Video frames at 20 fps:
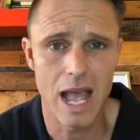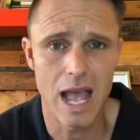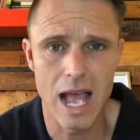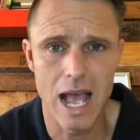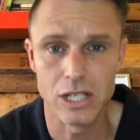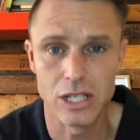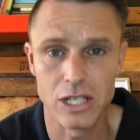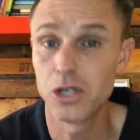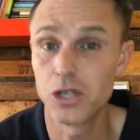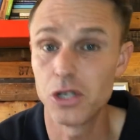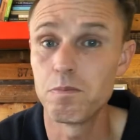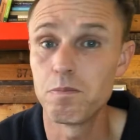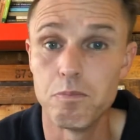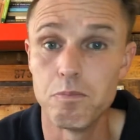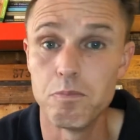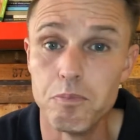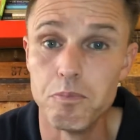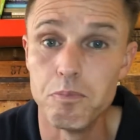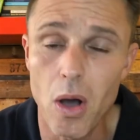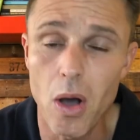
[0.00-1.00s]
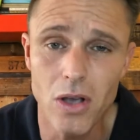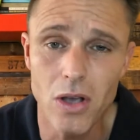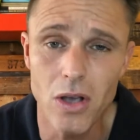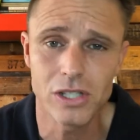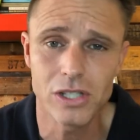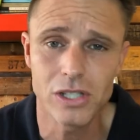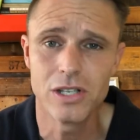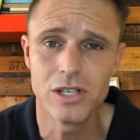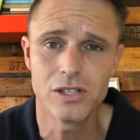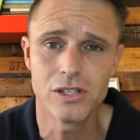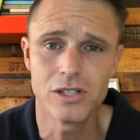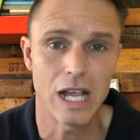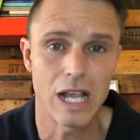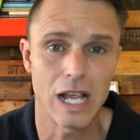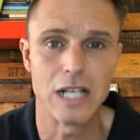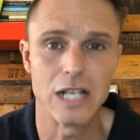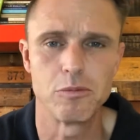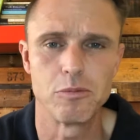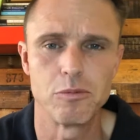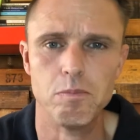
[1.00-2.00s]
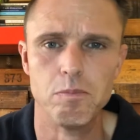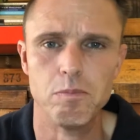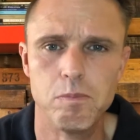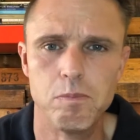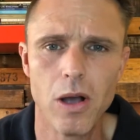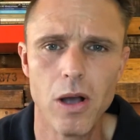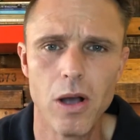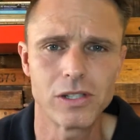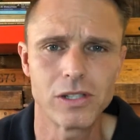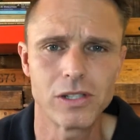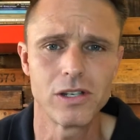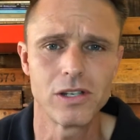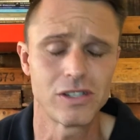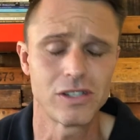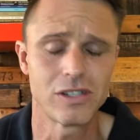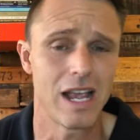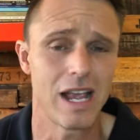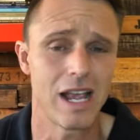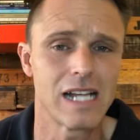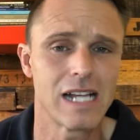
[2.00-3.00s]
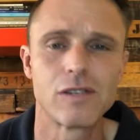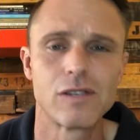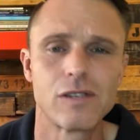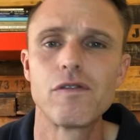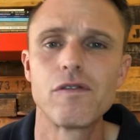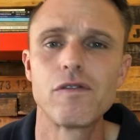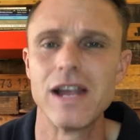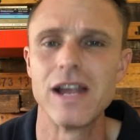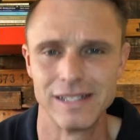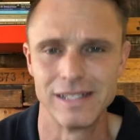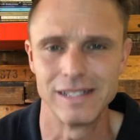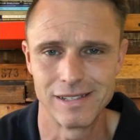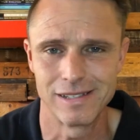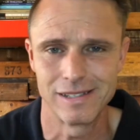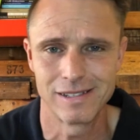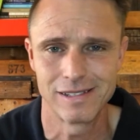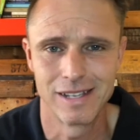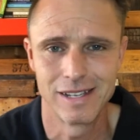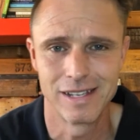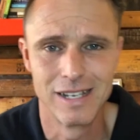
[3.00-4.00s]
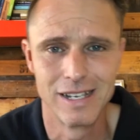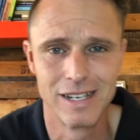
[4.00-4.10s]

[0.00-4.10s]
as pastors, as bosses, as friends,